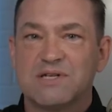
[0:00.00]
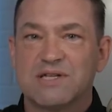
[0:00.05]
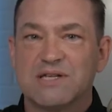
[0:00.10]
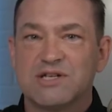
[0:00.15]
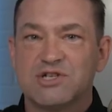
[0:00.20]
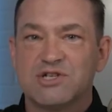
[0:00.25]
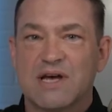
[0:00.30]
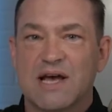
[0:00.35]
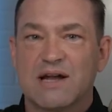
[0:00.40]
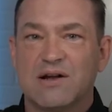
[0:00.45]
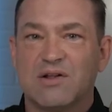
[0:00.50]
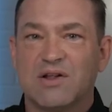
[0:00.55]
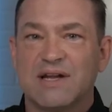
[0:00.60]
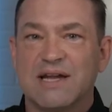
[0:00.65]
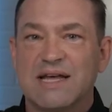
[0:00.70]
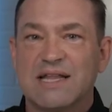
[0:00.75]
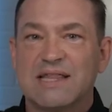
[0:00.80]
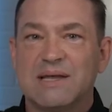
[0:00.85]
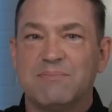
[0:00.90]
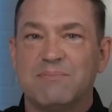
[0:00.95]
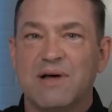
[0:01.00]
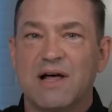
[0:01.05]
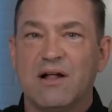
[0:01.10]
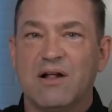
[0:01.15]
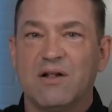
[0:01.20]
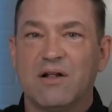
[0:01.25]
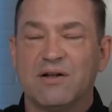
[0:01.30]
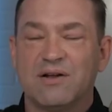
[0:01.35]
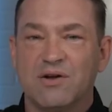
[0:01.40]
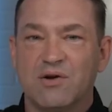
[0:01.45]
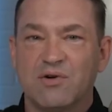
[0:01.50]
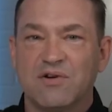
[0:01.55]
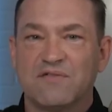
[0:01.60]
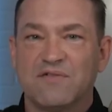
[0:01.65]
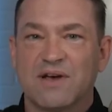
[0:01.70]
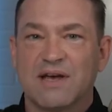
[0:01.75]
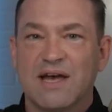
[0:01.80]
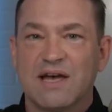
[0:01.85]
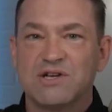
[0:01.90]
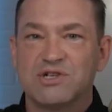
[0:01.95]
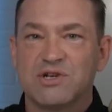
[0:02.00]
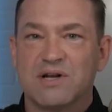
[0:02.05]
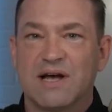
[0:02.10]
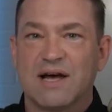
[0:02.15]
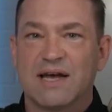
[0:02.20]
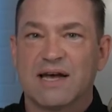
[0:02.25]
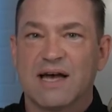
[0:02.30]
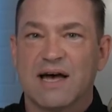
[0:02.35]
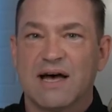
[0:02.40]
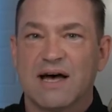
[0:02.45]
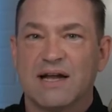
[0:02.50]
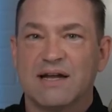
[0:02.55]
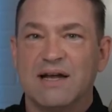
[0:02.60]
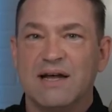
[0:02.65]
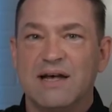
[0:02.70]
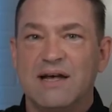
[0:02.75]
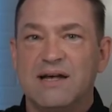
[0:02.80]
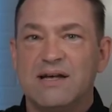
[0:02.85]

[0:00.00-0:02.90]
to the channel and hit the bell notification icon